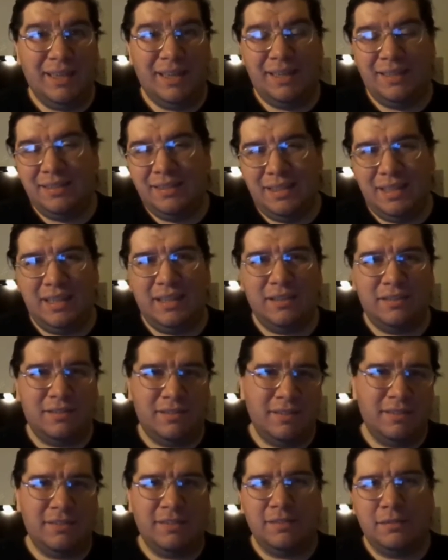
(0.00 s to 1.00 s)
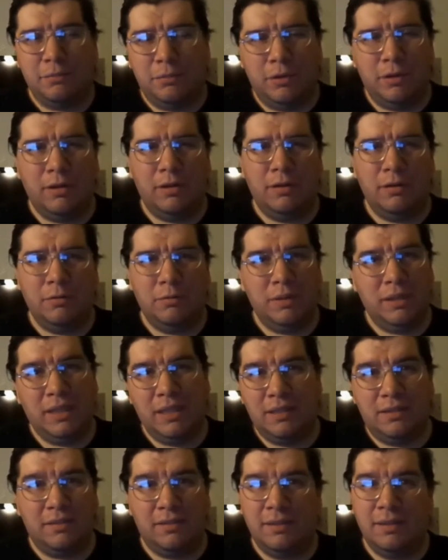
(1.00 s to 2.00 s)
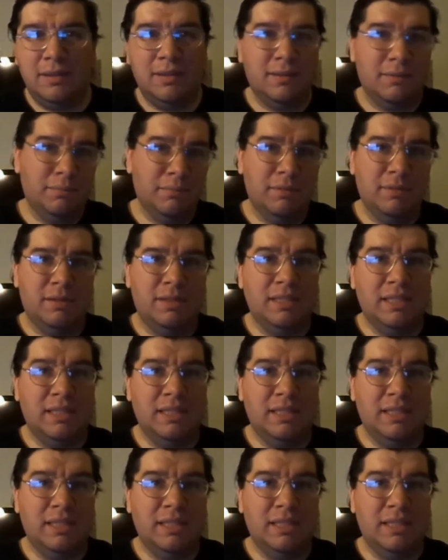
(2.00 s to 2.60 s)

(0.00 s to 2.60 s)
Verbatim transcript: And yes, this is where we get the